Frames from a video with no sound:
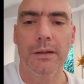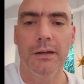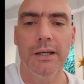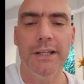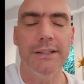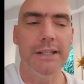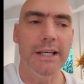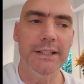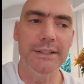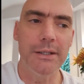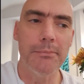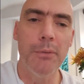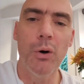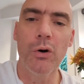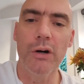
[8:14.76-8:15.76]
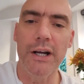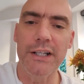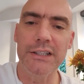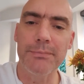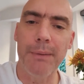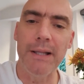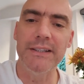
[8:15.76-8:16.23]
is the more
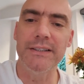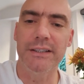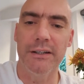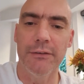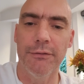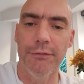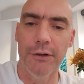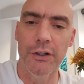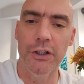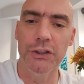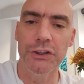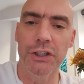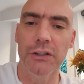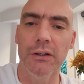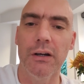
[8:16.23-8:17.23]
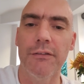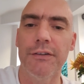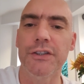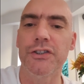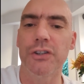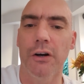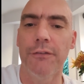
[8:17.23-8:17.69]
expensive version of a
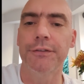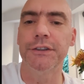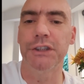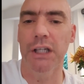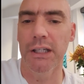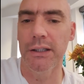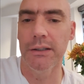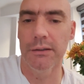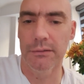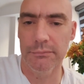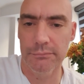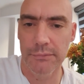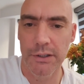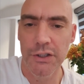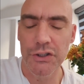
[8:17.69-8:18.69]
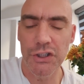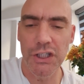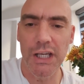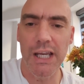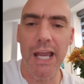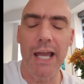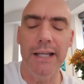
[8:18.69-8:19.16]
soft sheen. So you're
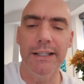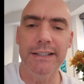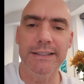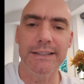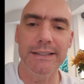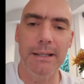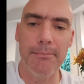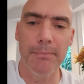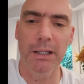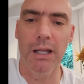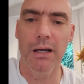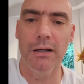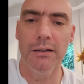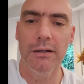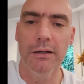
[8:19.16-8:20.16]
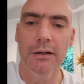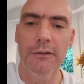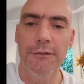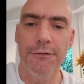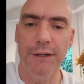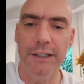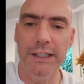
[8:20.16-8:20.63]
getting a similar
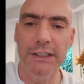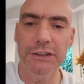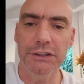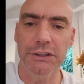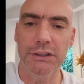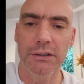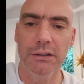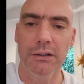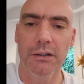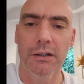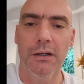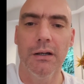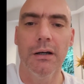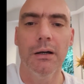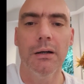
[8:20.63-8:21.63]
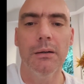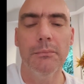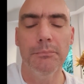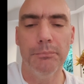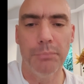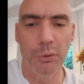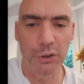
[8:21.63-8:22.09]
finish,
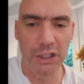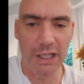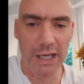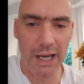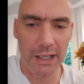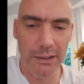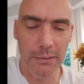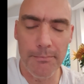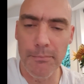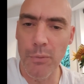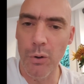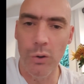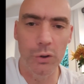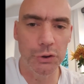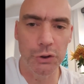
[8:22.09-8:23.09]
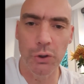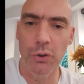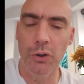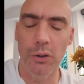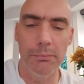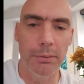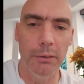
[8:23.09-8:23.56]
but you're getting a more
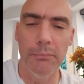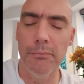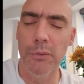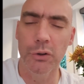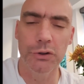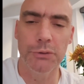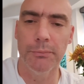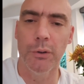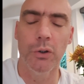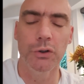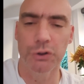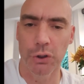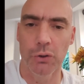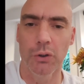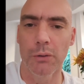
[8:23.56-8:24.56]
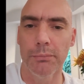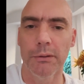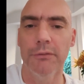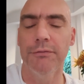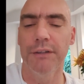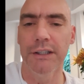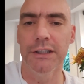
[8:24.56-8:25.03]
durable, much more durable
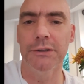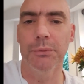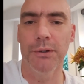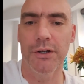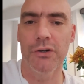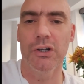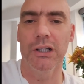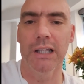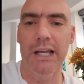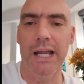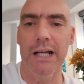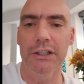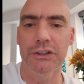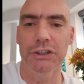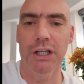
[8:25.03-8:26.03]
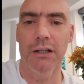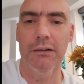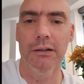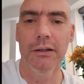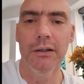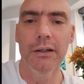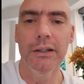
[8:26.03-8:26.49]
finish with acrylic eggshell.
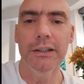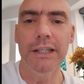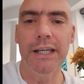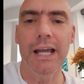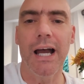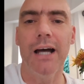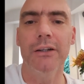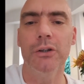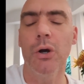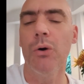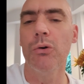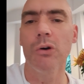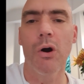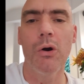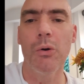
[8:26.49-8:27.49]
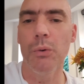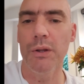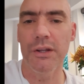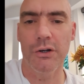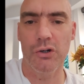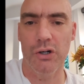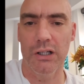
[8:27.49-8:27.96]
You can't go wrong with
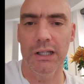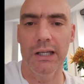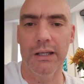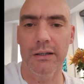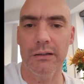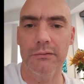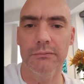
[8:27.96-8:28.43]
acrylic.